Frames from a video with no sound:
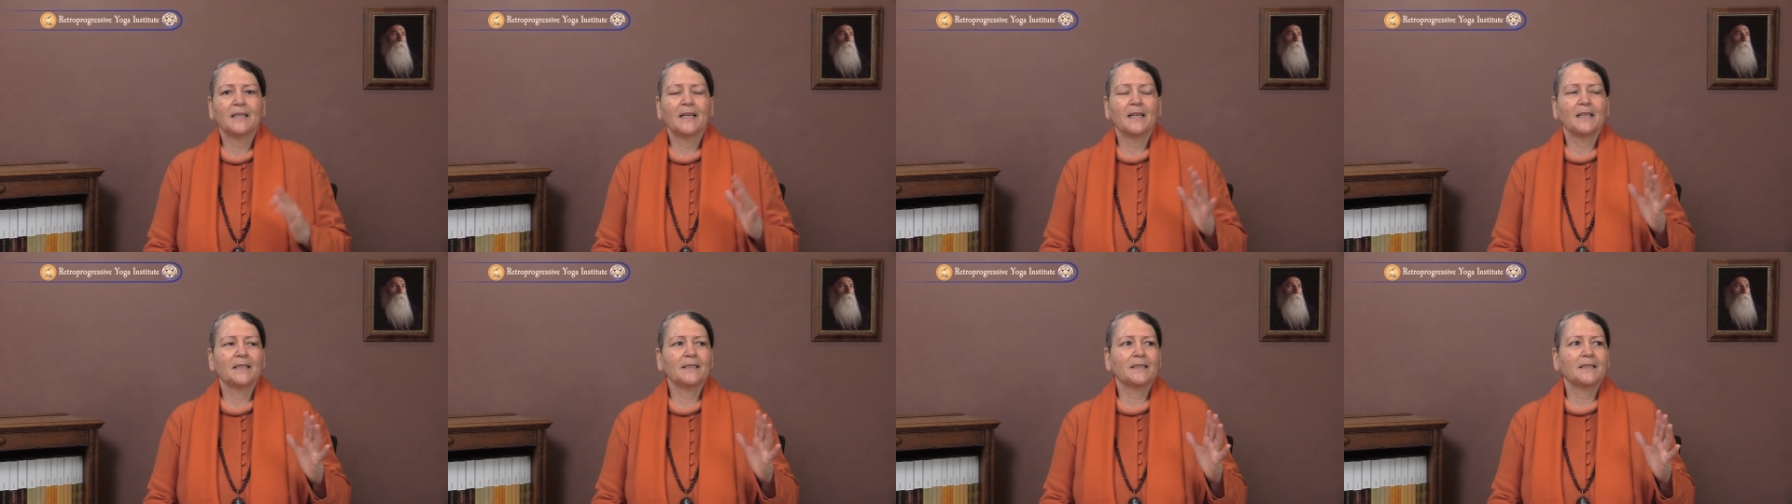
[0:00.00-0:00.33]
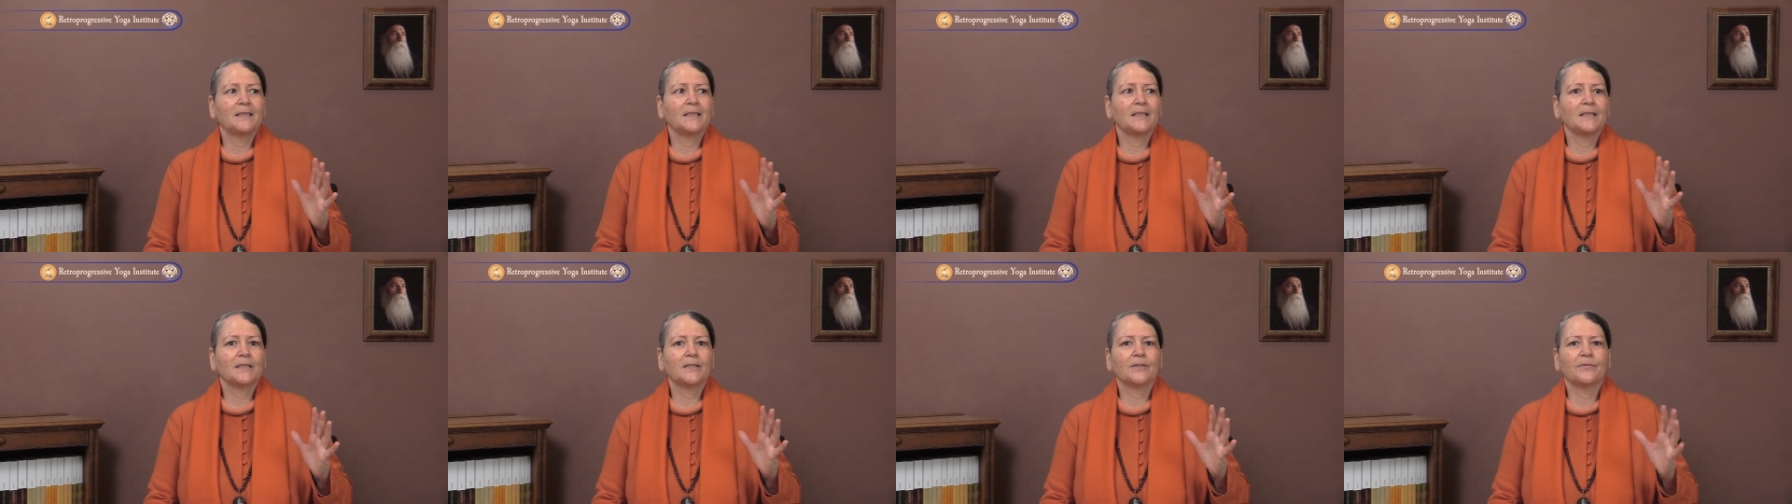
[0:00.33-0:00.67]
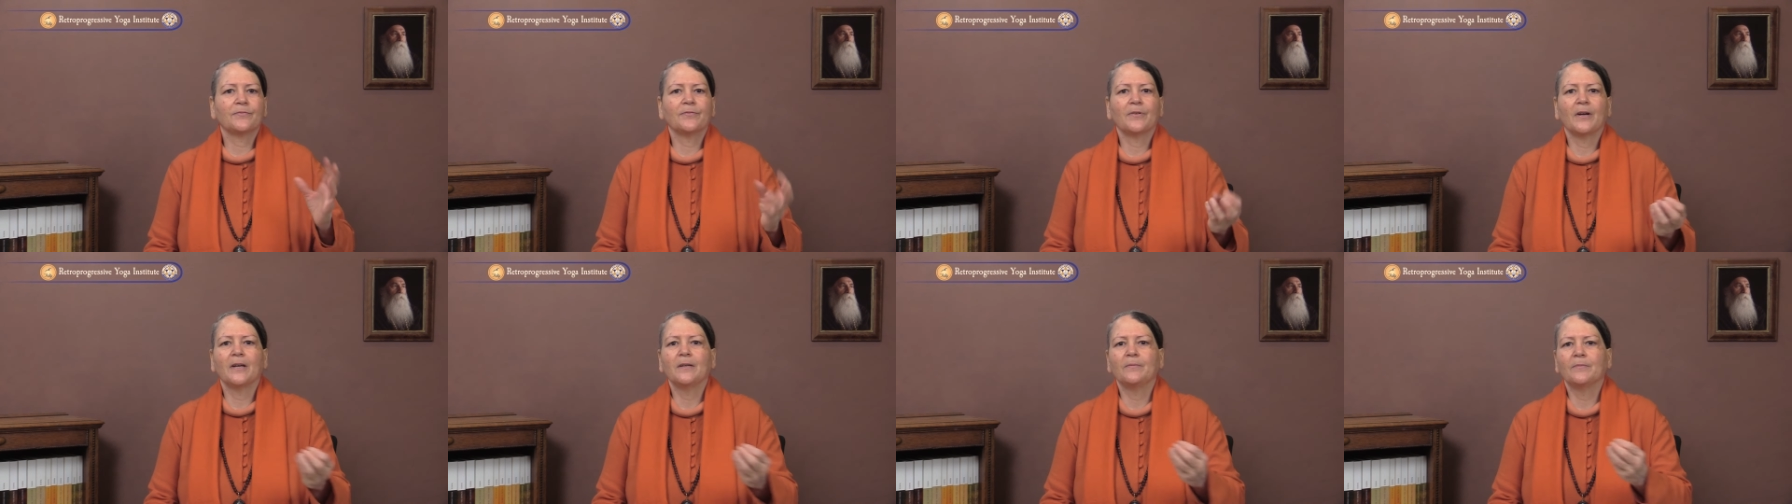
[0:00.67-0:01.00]
as this
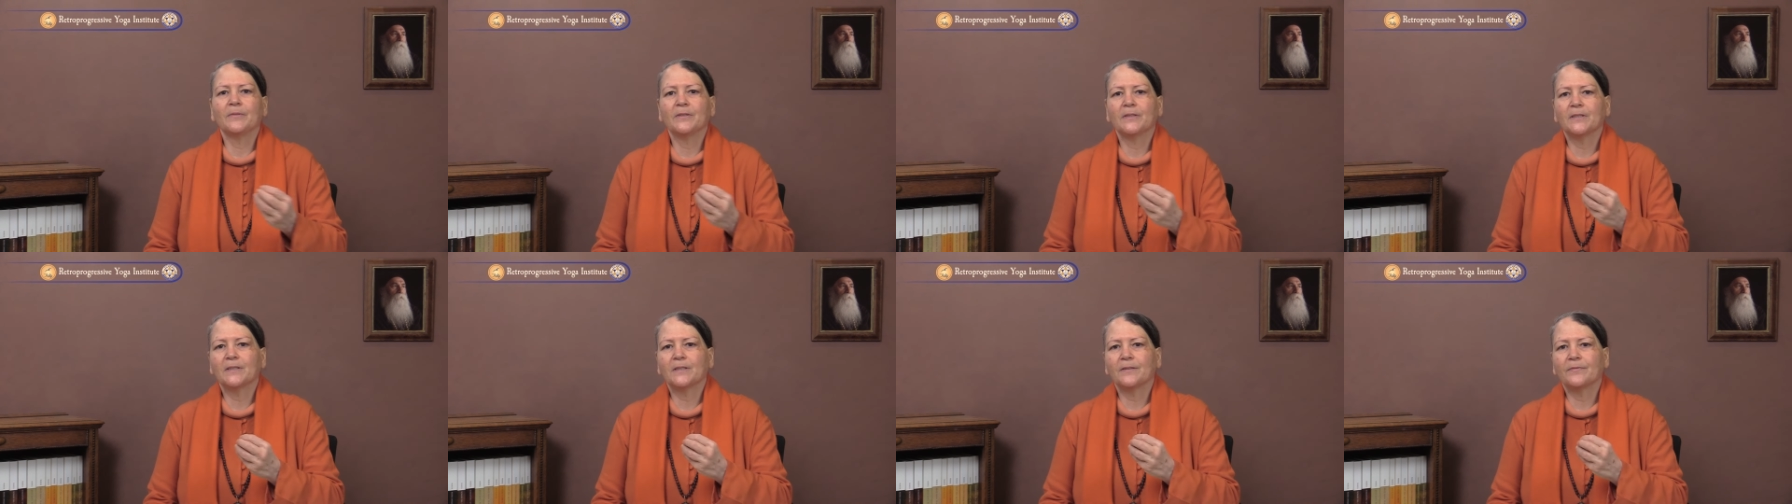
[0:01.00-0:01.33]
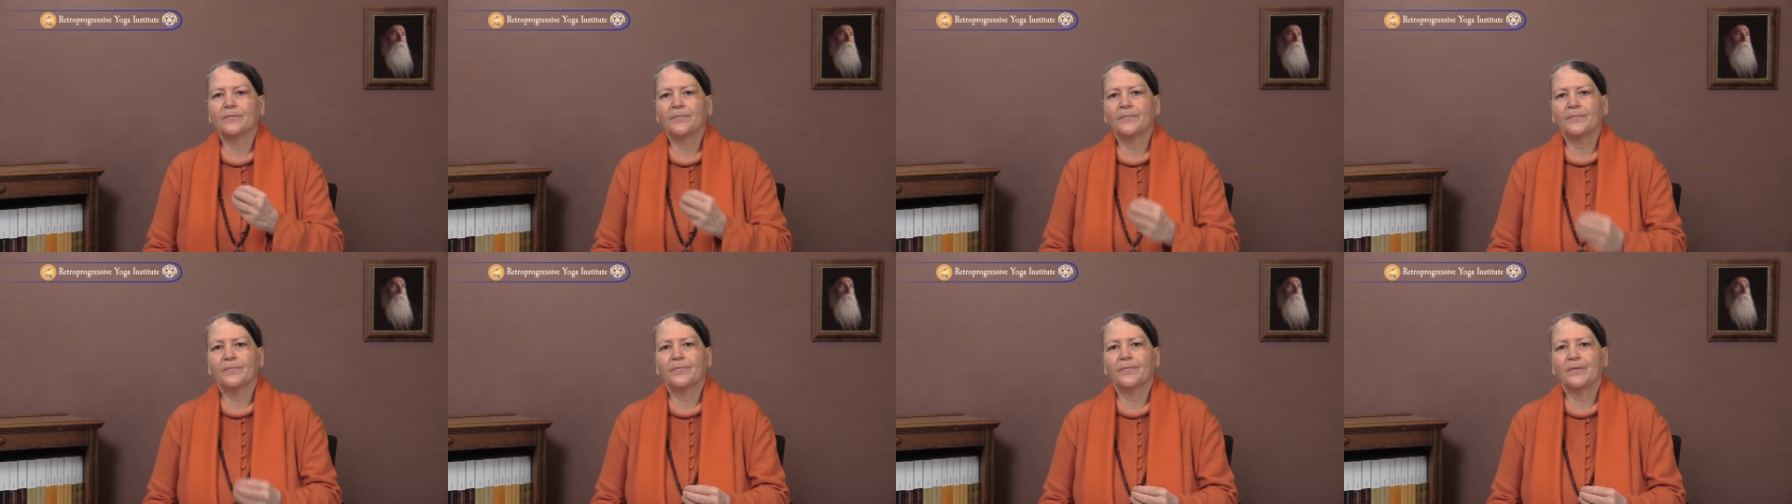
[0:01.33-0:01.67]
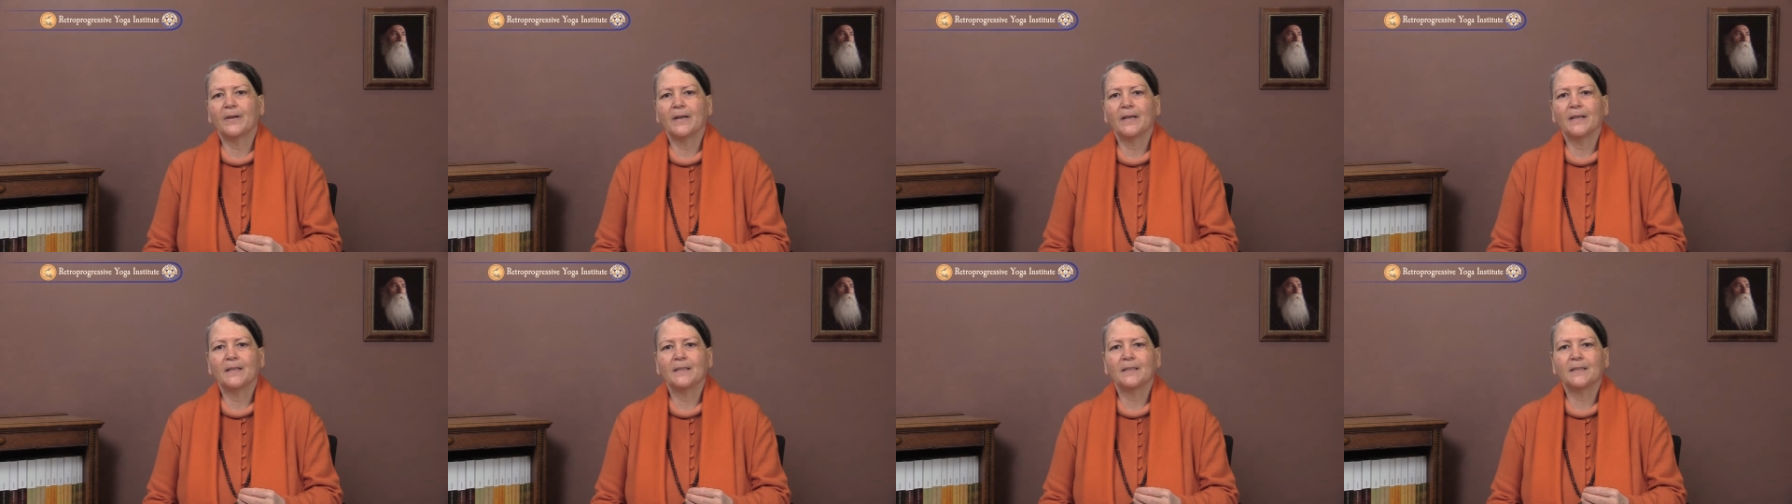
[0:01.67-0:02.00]
famous
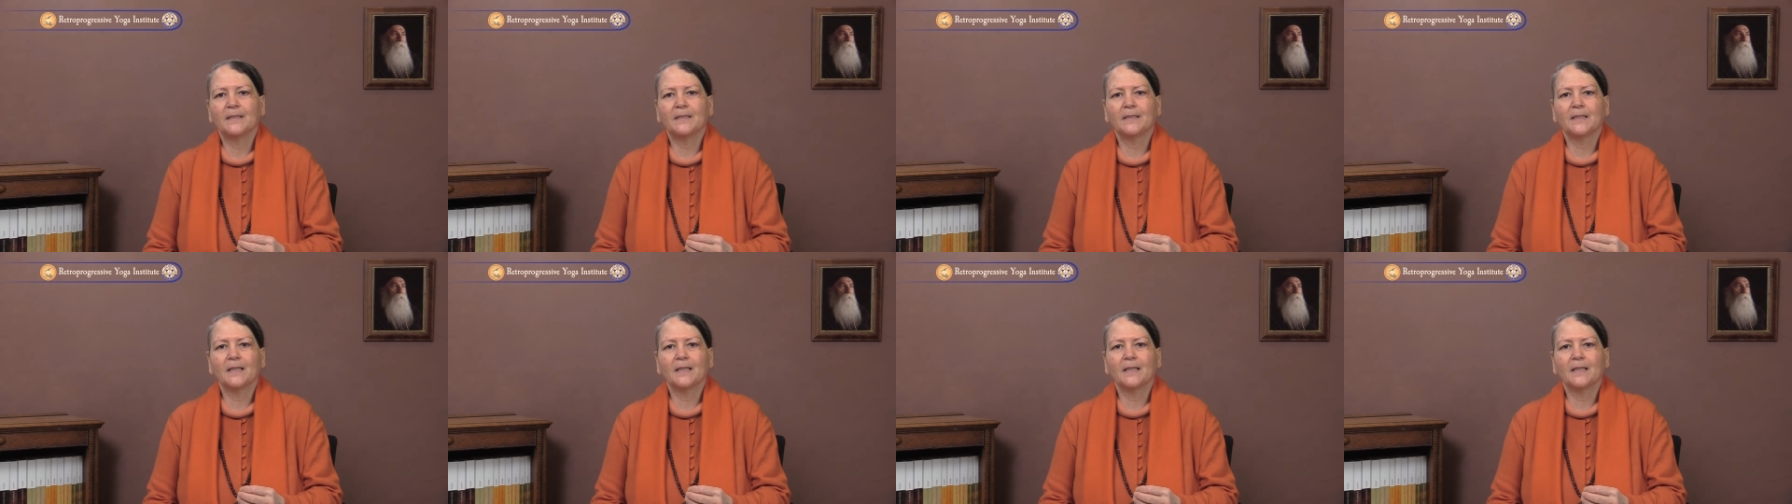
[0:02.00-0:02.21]
phrase